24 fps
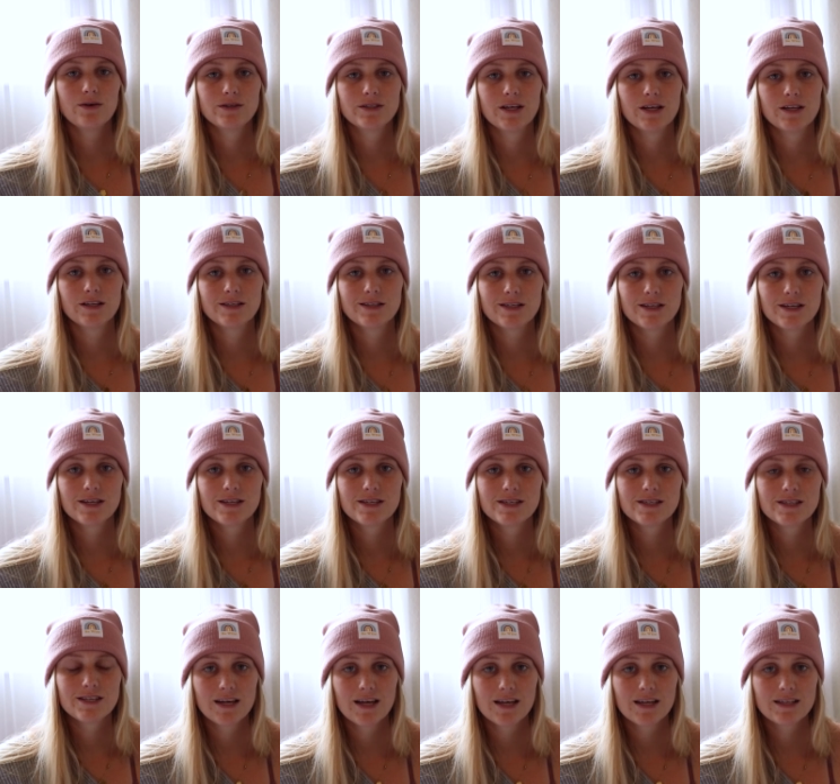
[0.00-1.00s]
since this
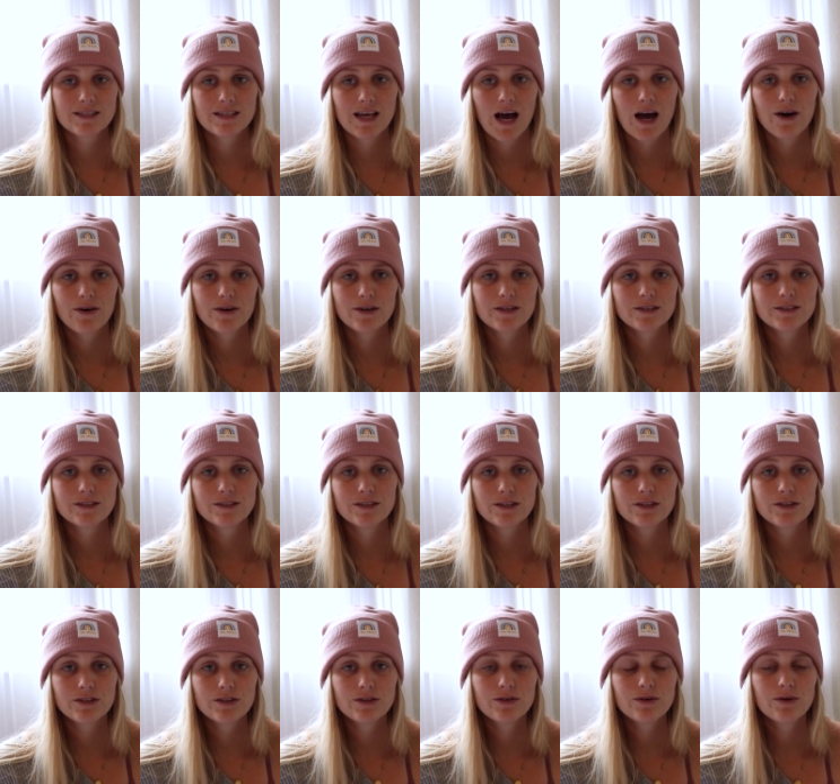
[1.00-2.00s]
takes hours
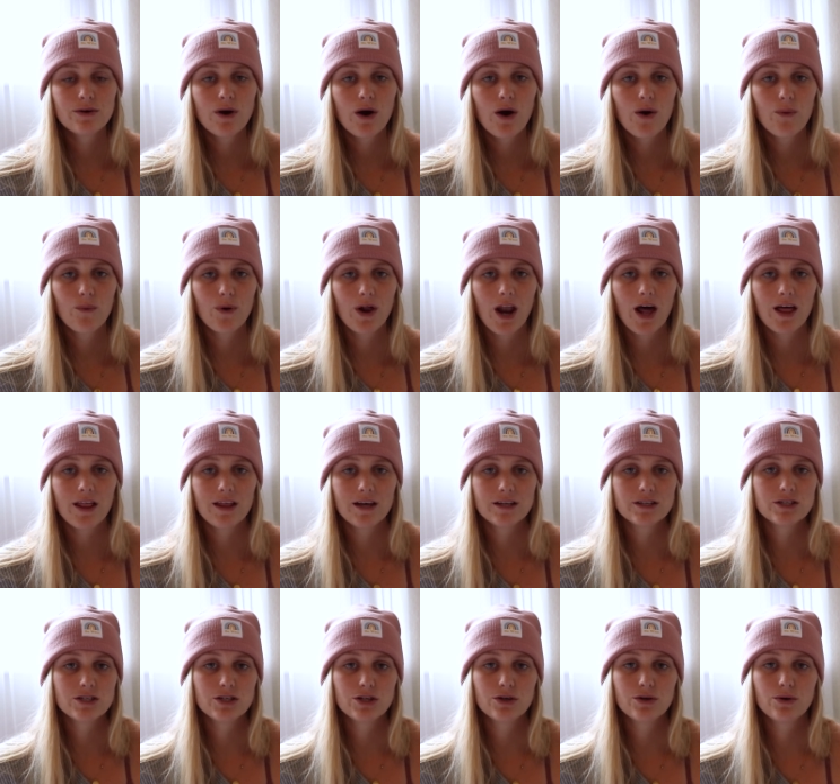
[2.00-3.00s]
to do, what I like
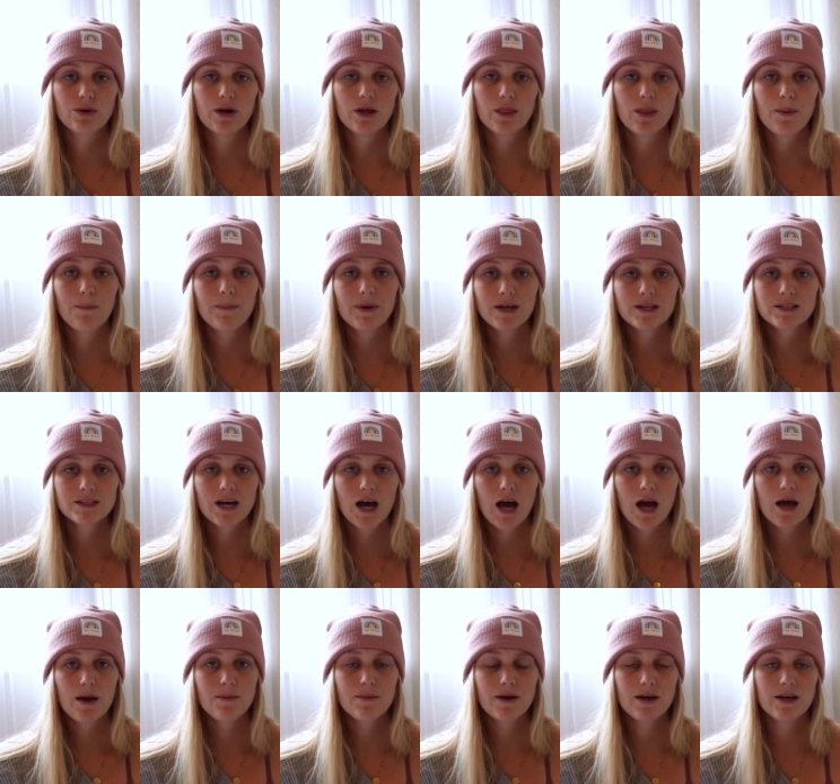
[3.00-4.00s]
to do in the
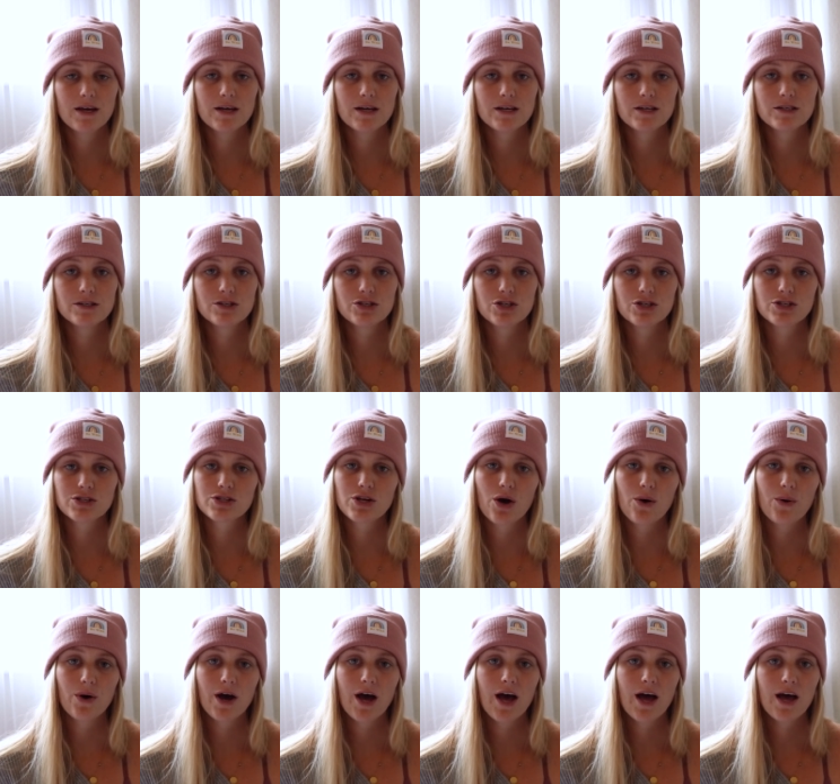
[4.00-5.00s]
meantime is just
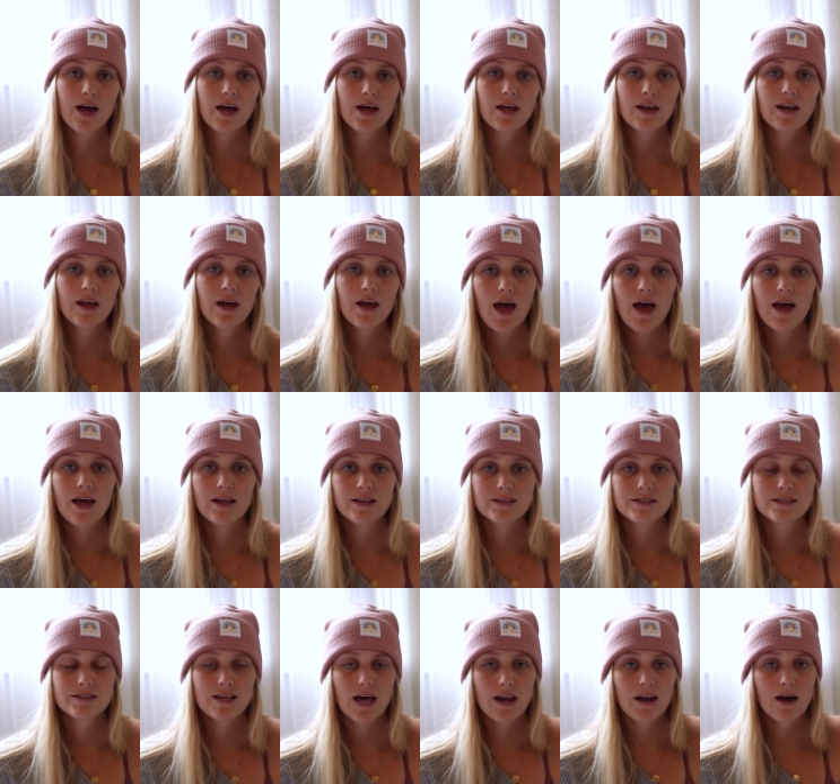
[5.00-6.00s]
go ahead and
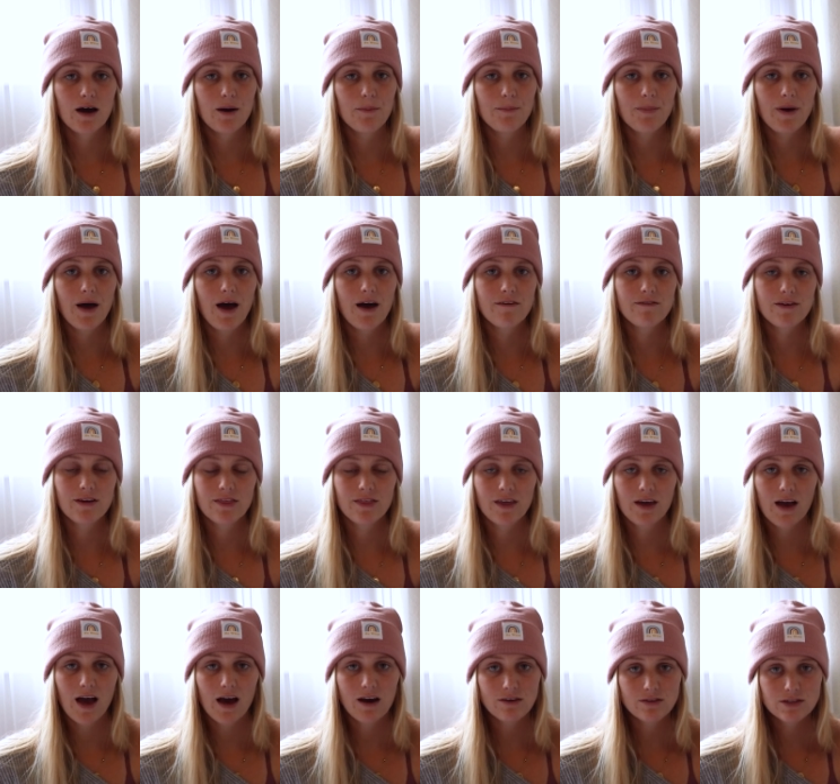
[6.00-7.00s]
set up
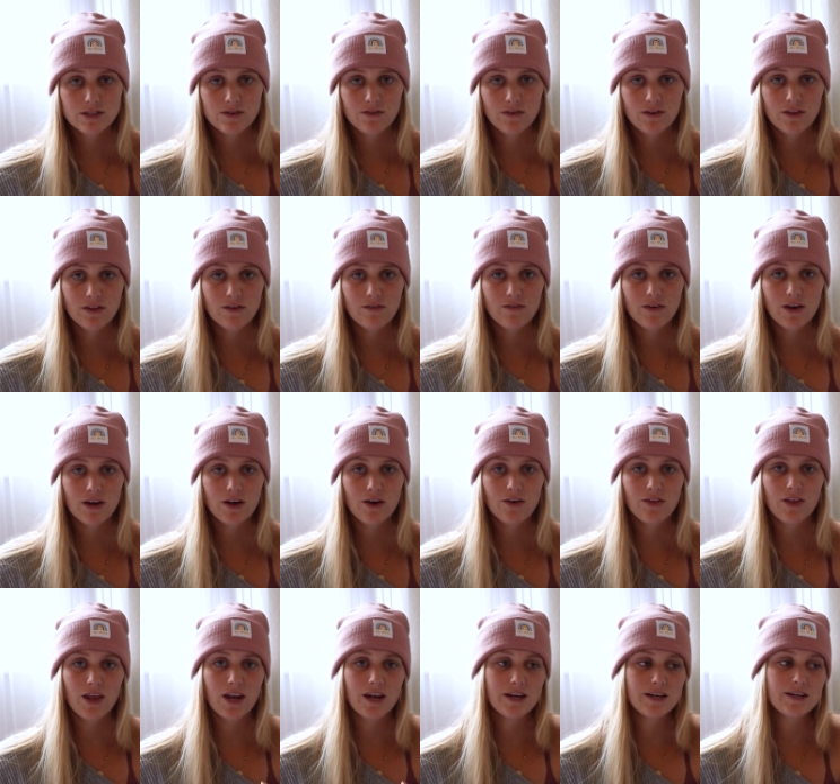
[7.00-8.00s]
everything else for the video
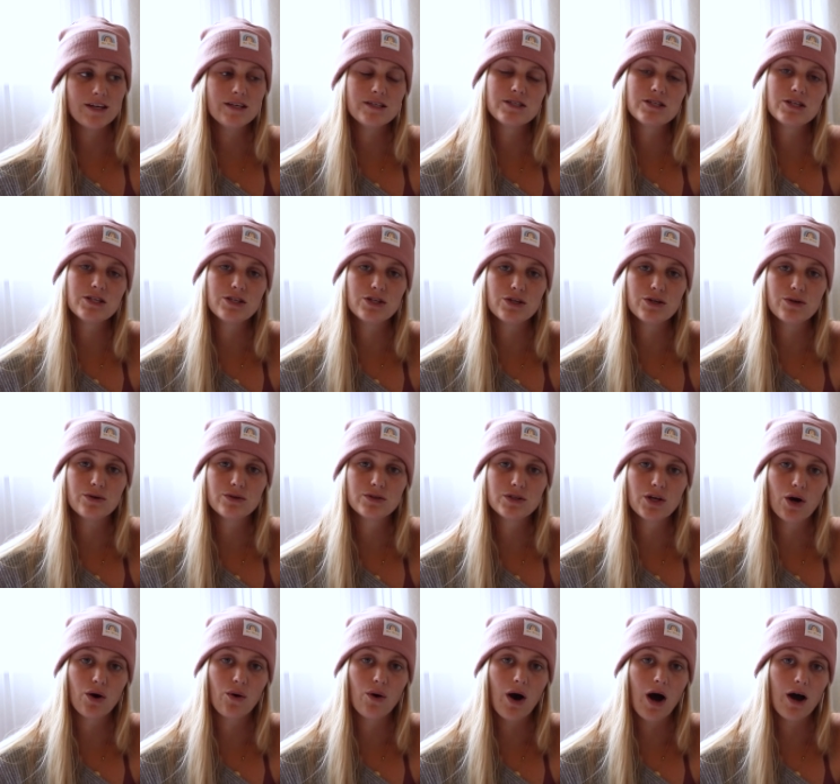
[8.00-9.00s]
that I need to do.
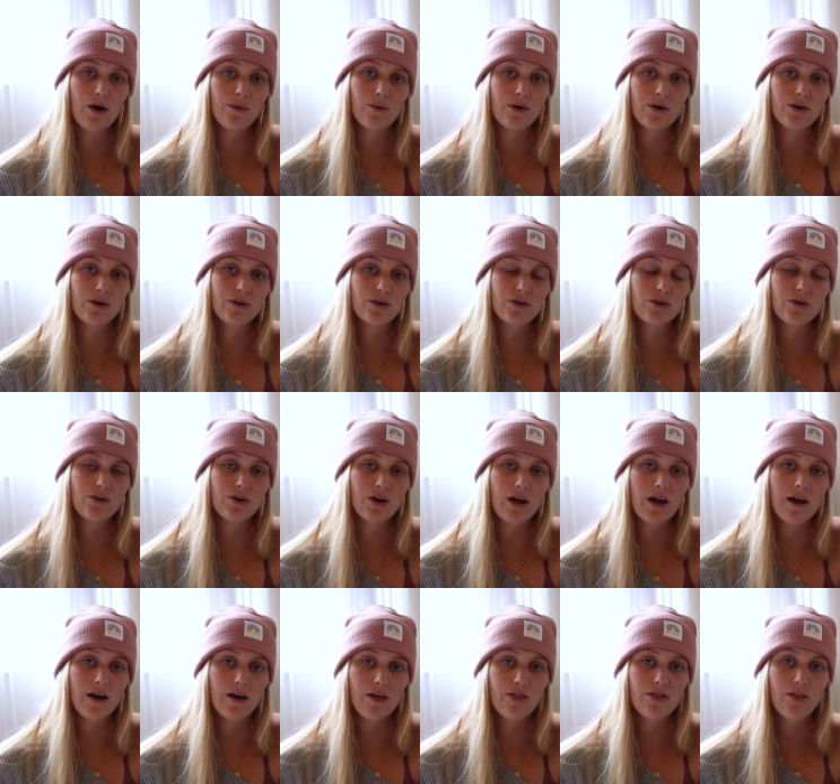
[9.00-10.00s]
So I will
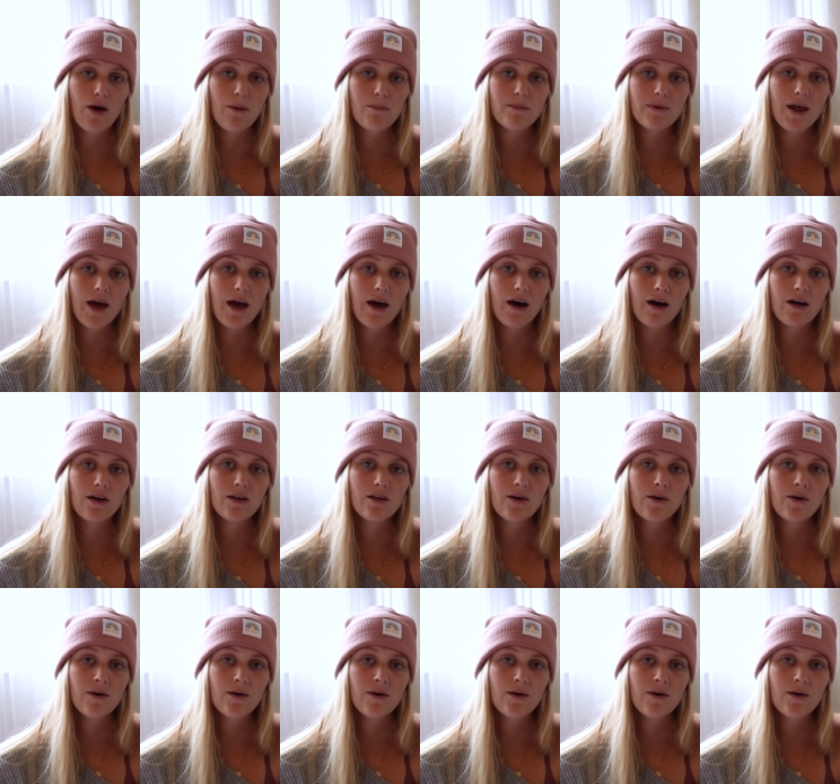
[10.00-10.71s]
create a thumbnail,